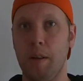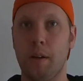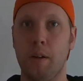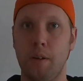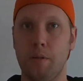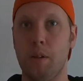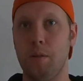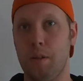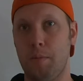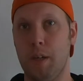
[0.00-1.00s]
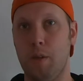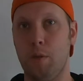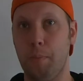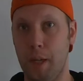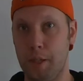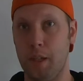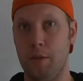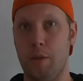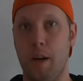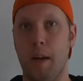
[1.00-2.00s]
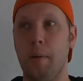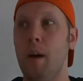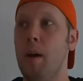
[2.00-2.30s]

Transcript: they're going to do so subject to a budget constraint,